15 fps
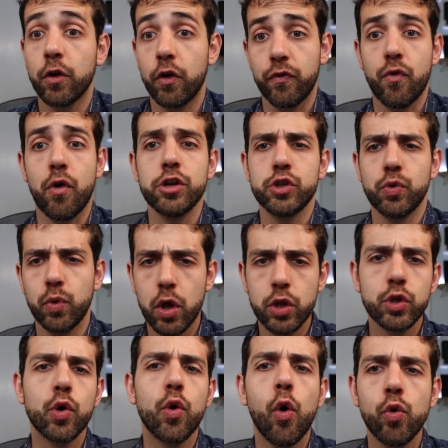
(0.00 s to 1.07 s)
of course I'll
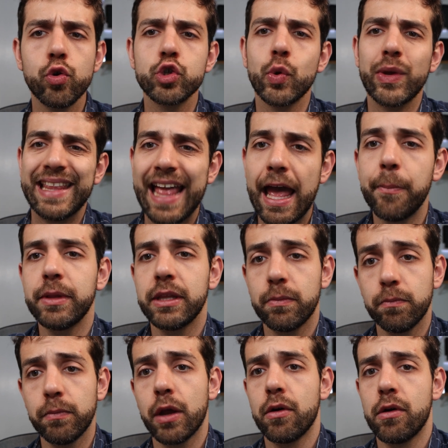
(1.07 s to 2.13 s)
not go so in depth
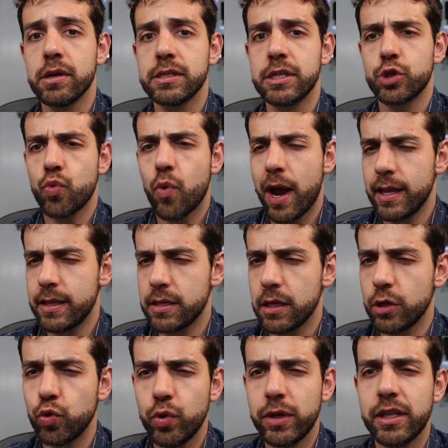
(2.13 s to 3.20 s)
because it's quite
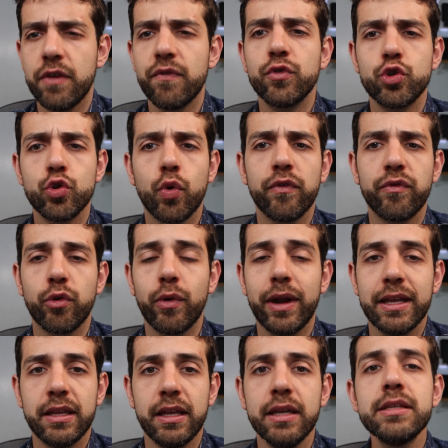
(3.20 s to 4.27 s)
intuitive to
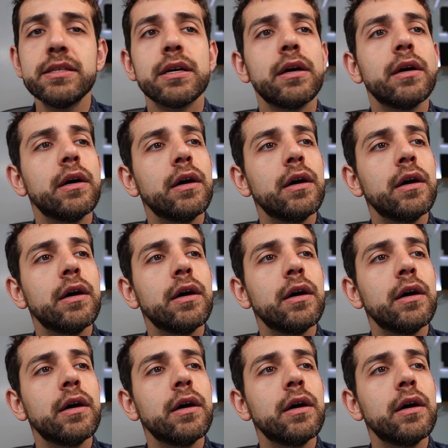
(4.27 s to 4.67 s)
configure it,